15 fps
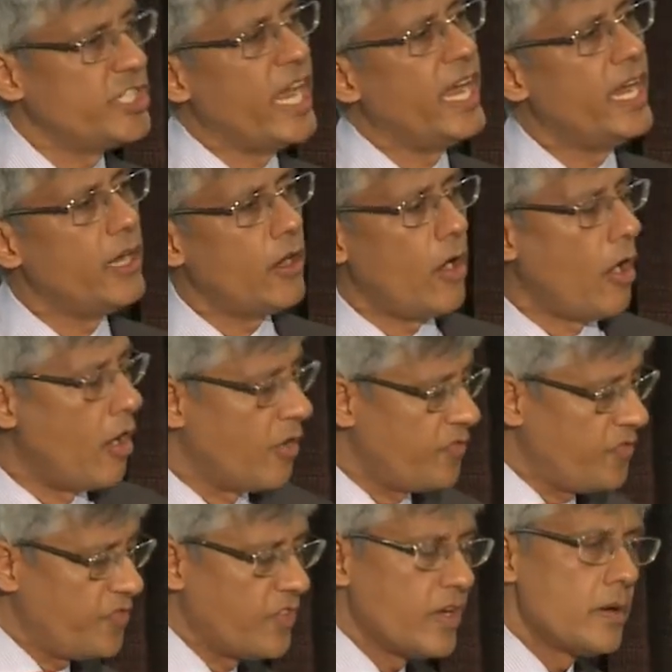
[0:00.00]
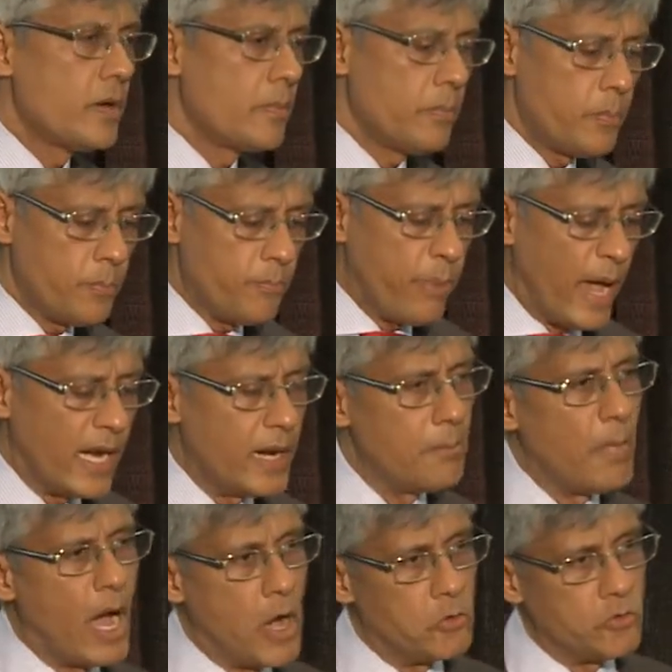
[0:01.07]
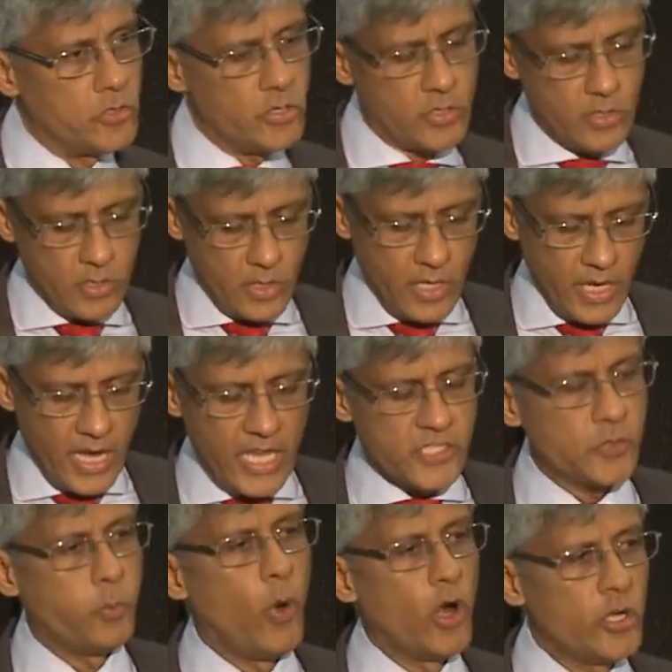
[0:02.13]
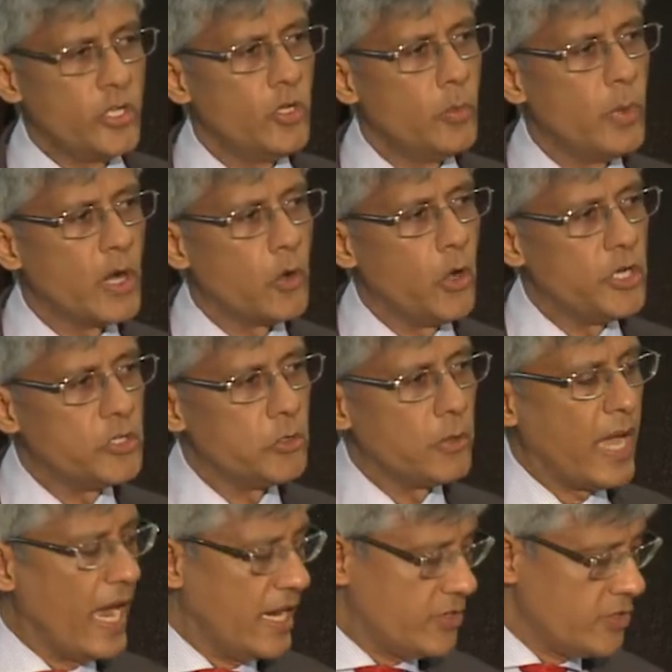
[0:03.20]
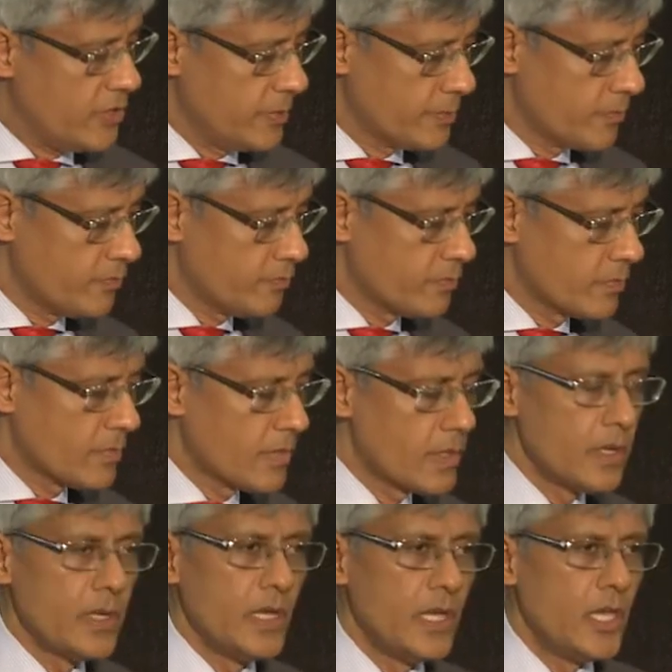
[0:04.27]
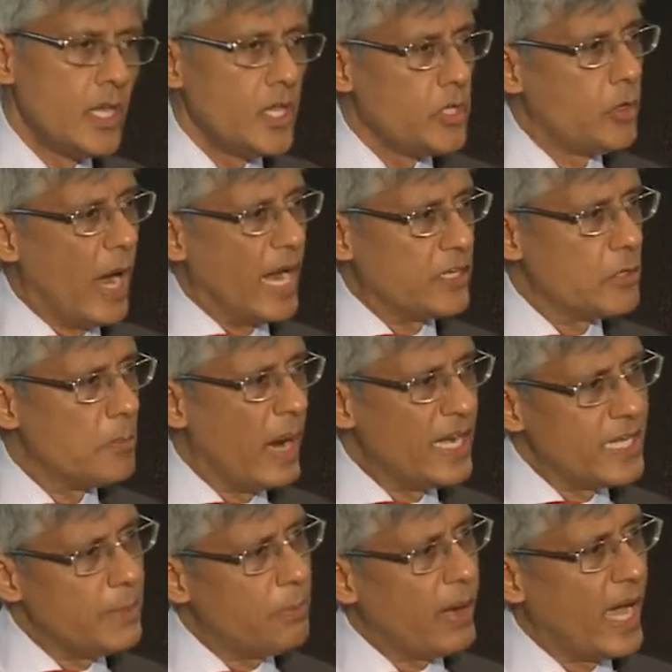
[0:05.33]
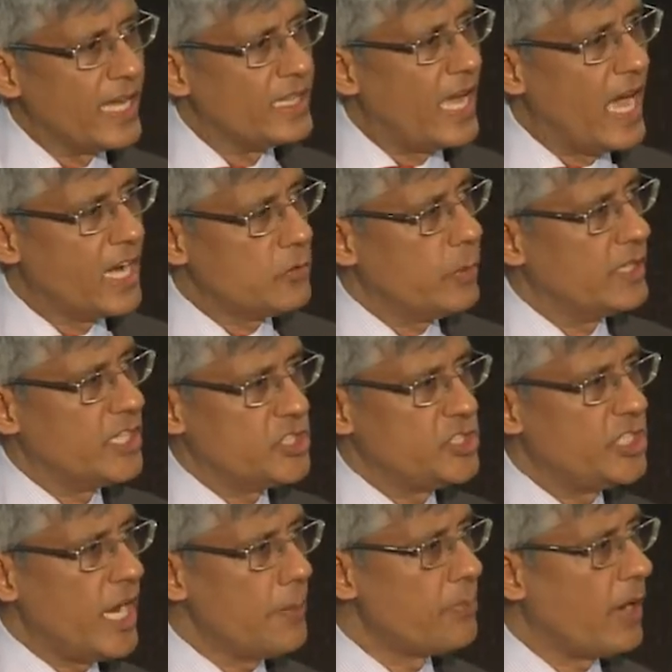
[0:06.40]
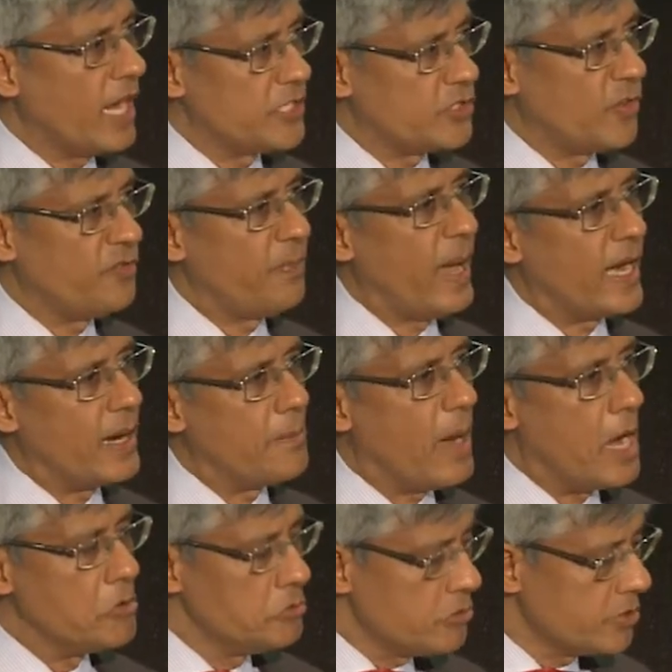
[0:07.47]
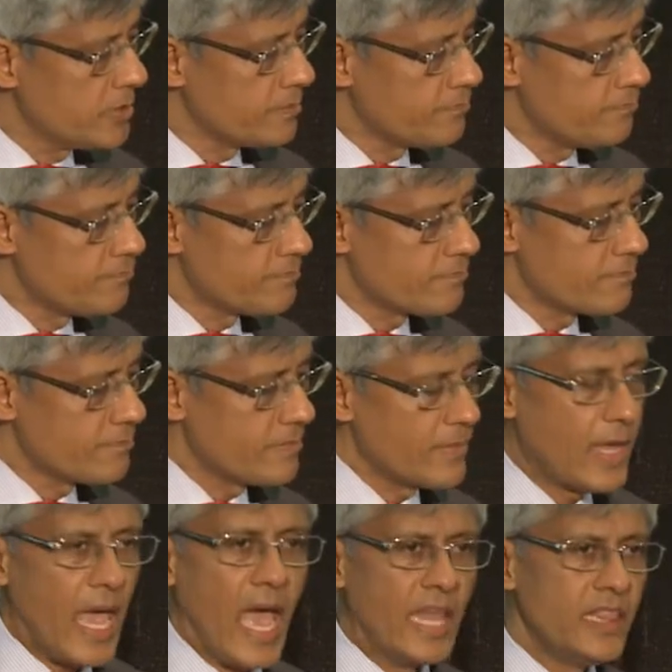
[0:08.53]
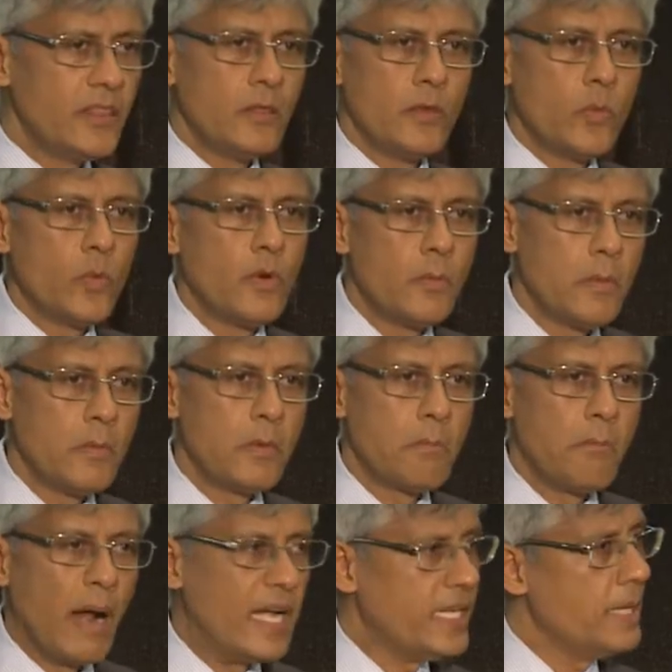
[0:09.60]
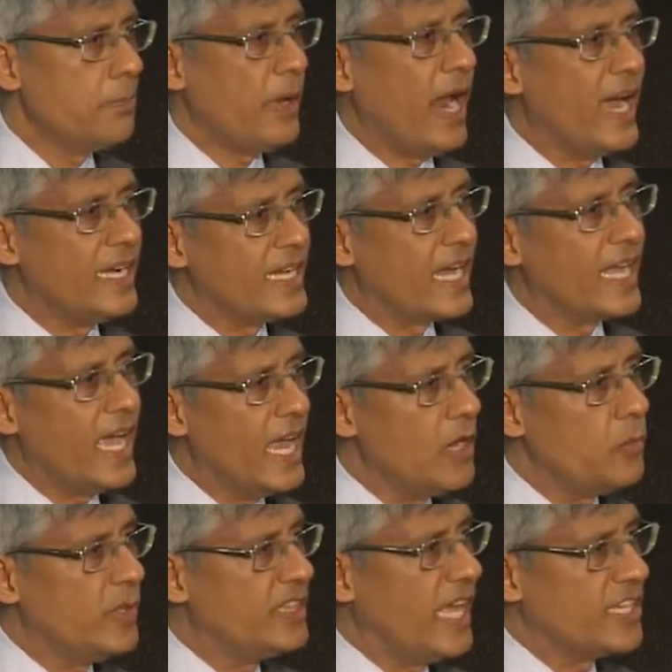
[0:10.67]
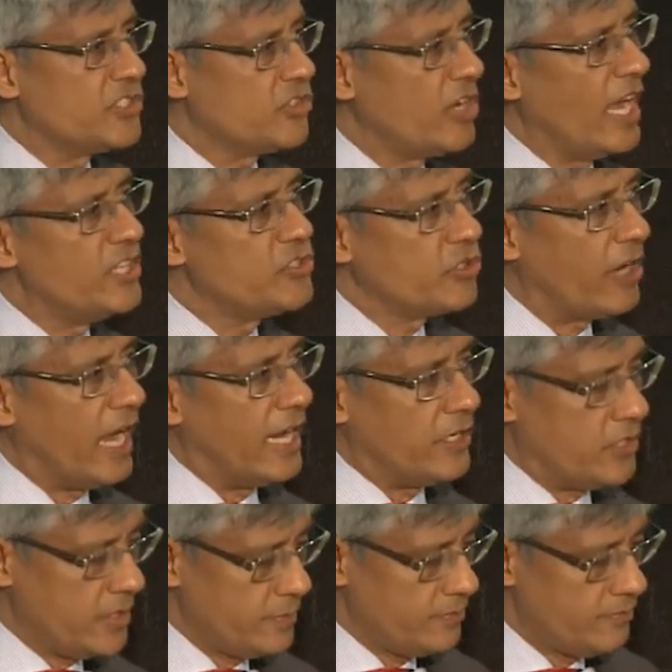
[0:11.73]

share of Paramount is what you were going to get. You had to multiply that with the share price of Paramount, and multiply it again with the exchange rate.